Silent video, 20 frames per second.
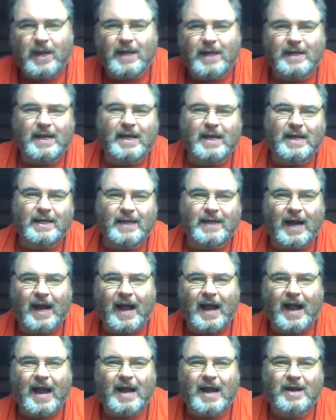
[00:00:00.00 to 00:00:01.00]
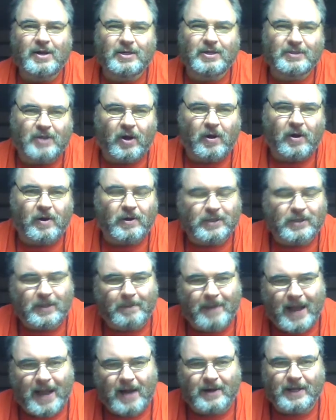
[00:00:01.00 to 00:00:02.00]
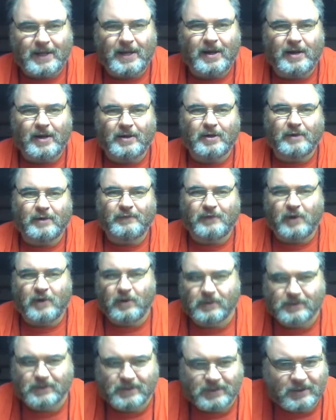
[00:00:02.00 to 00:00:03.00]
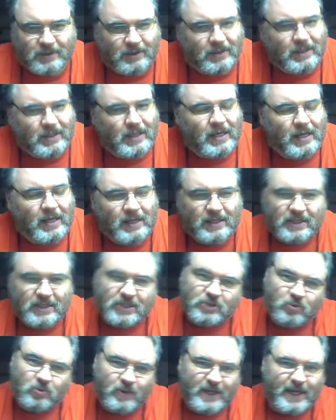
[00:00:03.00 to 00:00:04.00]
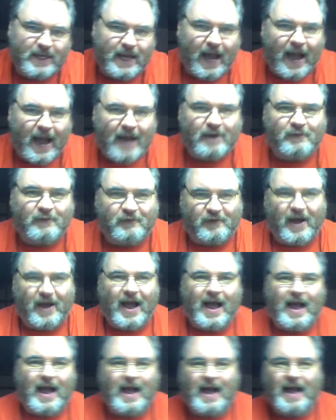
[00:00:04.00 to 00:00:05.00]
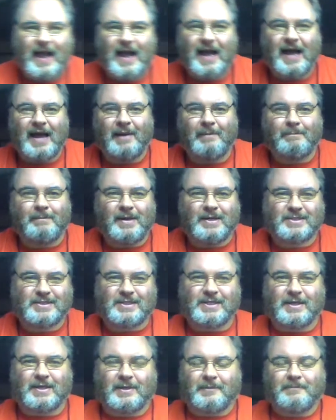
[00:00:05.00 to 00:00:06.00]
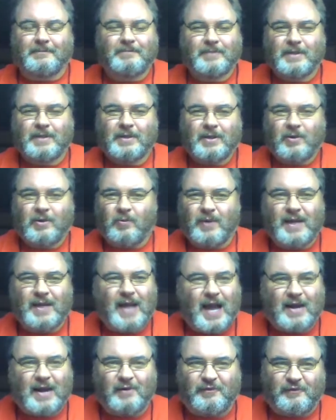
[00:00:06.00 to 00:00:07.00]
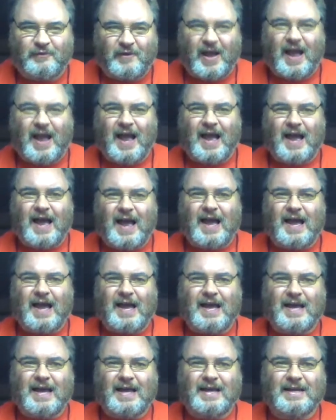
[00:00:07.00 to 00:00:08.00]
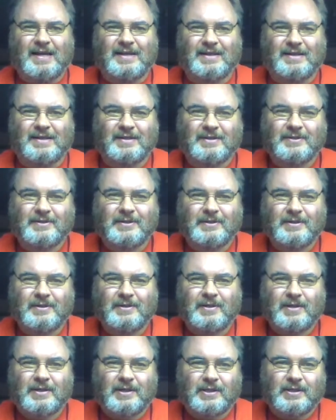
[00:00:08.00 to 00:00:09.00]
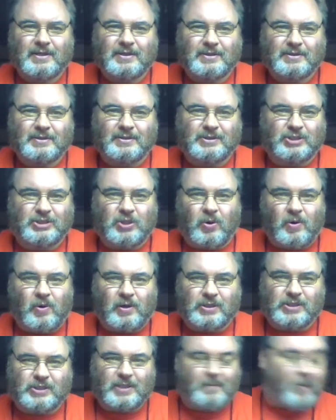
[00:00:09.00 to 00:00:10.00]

need to hire Dog the Bounty Hunter, folks, because we got to find Missy. We got to find Georgie